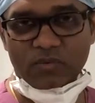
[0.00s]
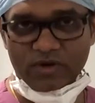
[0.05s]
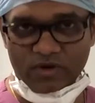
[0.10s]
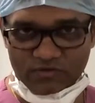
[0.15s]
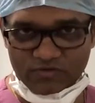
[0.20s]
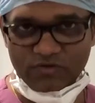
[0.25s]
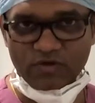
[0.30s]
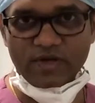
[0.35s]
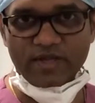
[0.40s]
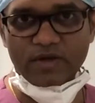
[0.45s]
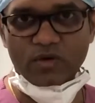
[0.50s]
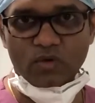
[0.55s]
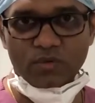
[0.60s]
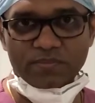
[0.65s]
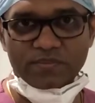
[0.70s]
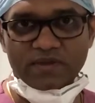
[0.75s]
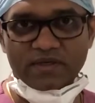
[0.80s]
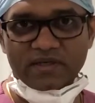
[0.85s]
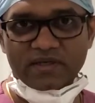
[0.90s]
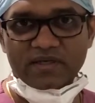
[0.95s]
we are fully
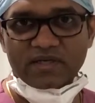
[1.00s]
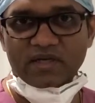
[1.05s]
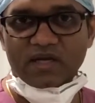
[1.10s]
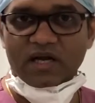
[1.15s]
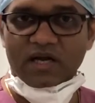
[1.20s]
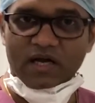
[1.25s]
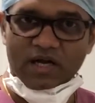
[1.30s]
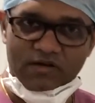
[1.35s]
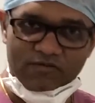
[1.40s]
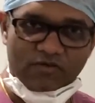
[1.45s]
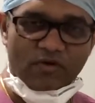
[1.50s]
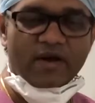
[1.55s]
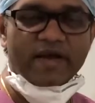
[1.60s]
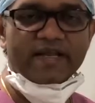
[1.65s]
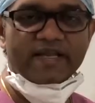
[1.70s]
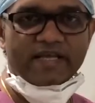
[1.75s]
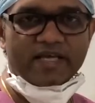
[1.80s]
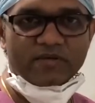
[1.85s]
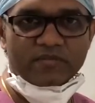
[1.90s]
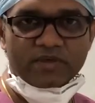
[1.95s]
open for
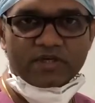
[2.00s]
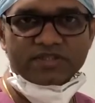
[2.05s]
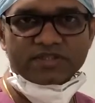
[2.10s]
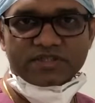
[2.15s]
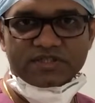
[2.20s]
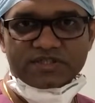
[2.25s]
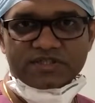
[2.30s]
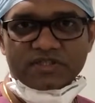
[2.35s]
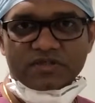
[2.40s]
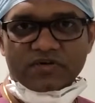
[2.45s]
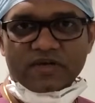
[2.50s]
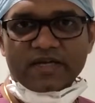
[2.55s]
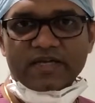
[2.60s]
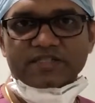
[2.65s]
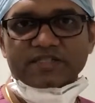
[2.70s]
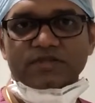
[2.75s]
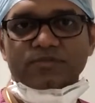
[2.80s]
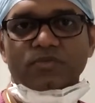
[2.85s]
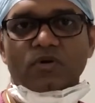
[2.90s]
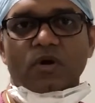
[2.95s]
any emergency
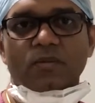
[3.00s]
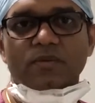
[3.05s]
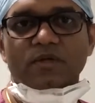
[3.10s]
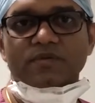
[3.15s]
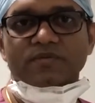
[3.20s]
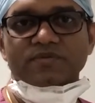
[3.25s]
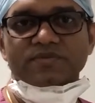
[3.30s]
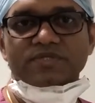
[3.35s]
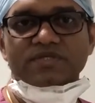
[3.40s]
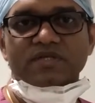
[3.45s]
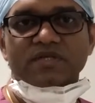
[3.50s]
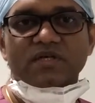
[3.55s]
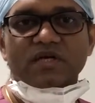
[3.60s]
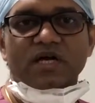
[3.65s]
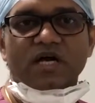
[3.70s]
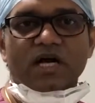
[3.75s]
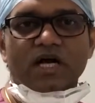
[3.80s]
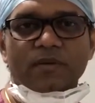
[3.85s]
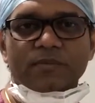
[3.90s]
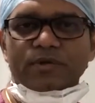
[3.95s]
related problems
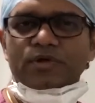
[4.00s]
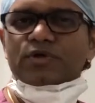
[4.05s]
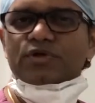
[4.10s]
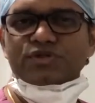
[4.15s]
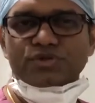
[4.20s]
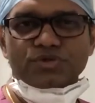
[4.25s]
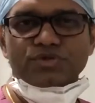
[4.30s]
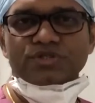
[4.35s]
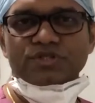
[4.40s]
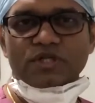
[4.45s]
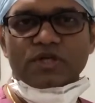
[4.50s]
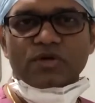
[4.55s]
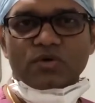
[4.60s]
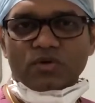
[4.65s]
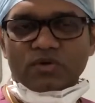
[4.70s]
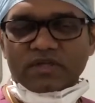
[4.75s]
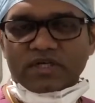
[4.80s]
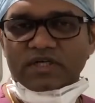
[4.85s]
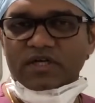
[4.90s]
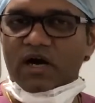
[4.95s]
because you still
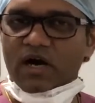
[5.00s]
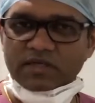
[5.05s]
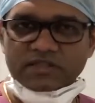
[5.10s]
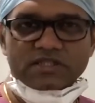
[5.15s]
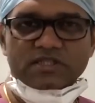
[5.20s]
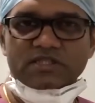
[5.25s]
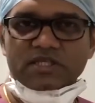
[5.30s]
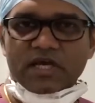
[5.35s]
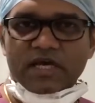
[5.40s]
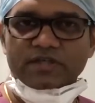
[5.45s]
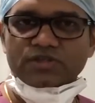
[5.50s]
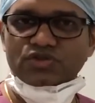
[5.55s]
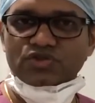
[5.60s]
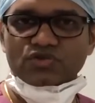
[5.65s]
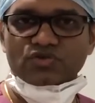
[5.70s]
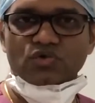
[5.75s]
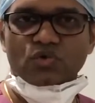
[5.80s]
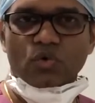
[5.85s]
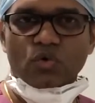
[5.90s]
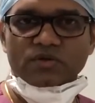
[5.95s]
know that heart attacks,
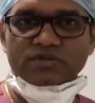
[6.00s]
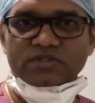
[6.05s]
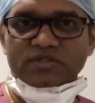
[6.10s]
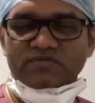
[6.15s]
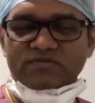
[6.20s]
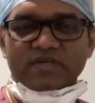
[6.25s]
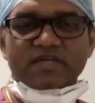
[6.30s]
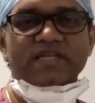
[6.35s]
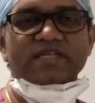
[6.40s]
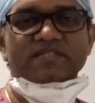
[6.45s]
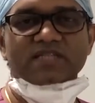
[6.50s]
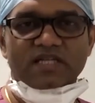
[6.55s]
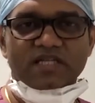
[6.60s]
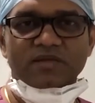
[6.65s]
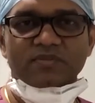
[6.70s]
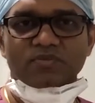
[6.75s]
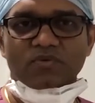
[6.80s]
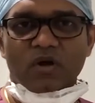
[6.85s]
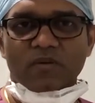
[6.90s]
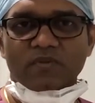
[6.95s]
strokes and various other
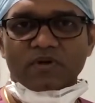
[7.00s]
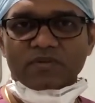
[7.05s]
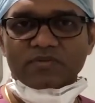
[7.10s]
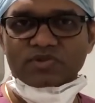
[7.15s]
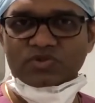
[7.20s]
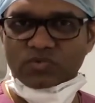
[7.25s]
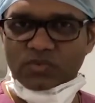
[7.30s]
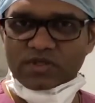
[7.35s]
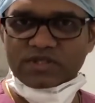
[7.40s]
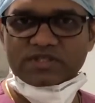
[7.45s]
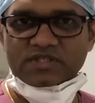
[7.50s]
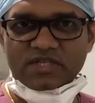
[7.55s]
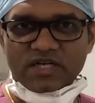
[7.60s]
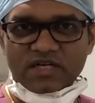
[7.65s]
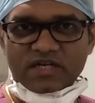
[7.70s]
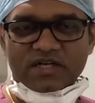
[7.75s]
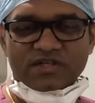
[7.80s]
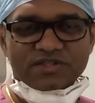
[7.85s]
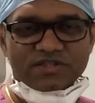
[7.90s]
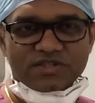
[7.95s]
problems will still
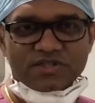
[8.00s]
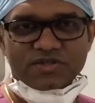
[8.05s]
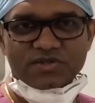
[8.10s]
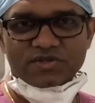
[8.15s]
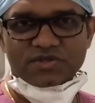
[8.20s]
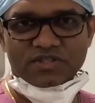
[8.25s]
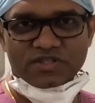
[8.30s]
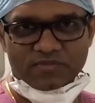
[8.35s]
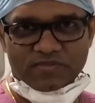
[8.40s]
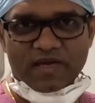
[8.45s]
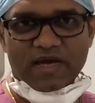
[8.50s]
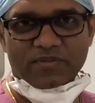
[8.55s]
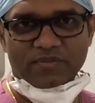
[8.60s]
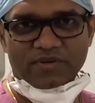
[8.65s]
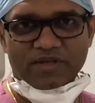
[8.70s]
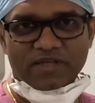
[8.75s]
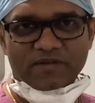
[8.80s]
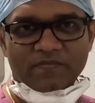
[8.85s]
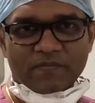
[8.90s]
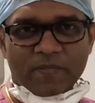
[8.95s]
continue to keep
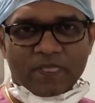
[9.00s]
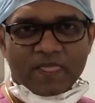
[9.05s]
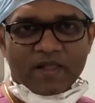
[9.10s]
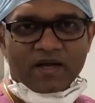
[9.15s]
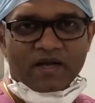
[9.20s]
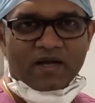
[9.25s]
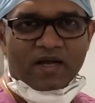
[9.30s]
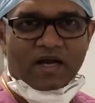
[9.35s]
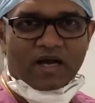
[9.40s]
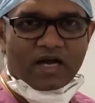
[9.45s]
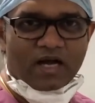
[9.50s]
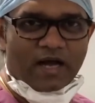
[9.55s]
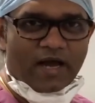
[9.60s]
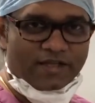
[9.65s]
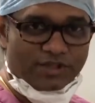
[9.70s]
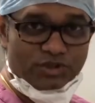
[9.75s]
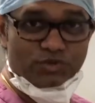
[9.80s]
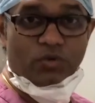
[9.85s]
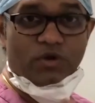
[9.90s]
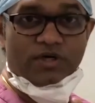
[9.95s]
happening. I
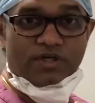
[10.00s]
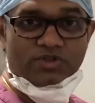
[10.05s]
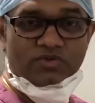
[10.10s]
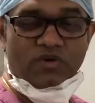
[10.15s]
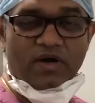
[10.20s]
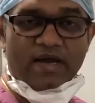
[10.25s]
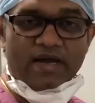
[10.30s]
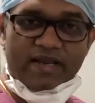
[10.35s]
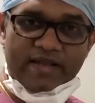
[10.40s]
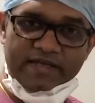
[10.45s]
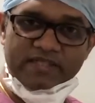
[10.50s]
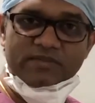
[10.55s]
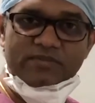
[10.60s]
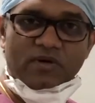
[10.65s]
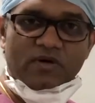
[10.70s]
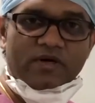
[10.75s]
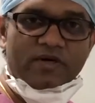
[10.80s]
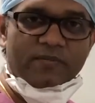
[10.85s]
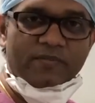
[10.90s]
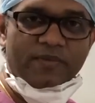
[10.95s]
just wanted to highlight
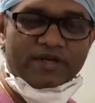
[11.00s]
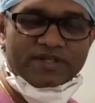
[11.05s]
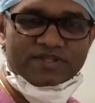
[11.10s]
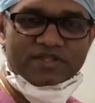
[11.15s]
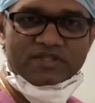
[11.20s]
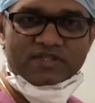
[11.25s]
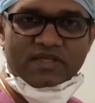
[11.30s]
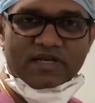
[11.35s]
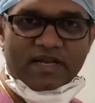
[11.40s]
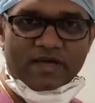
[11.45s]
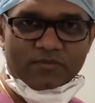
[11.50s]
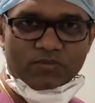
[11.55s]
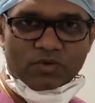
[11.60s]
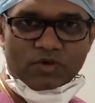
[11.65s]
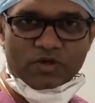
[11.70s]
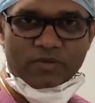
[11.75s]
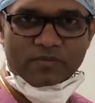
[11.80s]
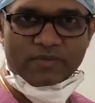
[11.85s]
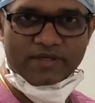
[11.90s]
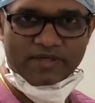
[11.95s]
about a patient that I'm going
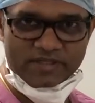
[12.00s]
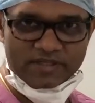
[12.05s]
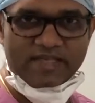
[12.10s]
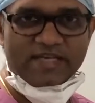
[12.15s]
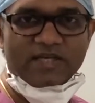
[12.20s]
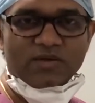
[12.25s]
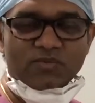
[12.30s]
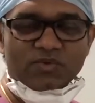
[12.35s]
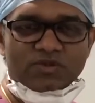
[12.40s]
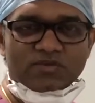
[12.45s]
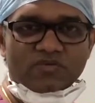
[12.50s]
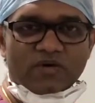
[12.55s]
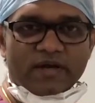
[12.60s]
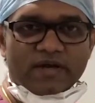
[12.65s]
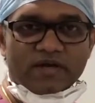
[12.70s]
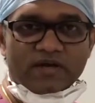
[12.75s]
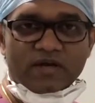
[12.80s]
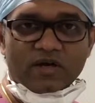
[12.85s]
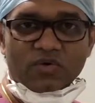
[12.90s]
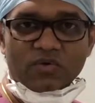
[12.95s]
to be dealing with
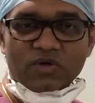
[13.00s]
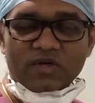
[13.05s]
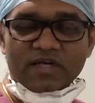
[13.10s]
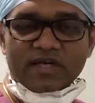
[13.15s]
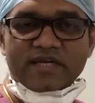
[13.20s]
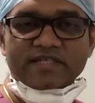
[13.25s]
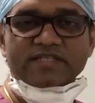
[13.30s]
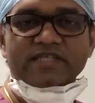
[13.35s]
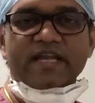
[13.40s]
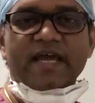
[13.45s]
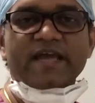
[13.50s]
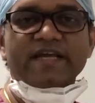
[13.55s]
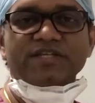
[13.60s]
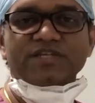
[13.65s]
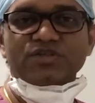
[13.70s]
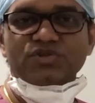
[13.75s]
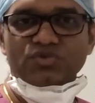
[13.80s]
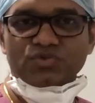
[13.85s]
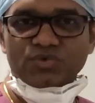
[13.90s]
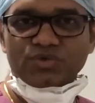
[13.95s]
right now. It's an
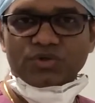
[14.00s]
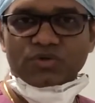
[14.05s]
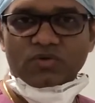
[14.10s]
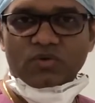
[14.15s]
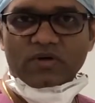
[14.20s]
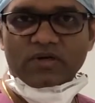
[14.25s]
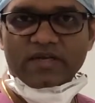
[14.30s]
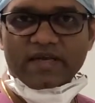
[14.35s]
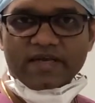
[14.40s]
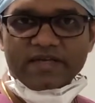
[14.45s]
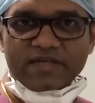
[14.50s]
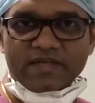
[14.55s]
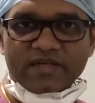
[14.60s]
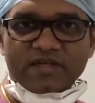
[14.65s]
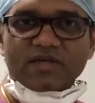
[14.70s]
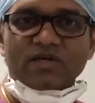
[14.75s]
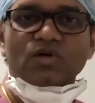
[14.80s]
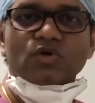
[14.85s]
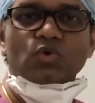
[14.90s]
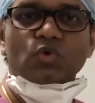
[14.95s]
82-year-old lady
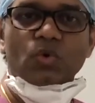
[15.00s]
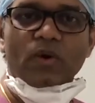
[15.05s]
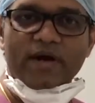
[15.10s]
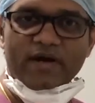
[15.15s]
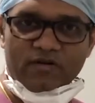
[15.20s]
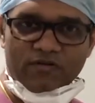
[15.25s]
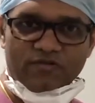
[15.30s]
who had a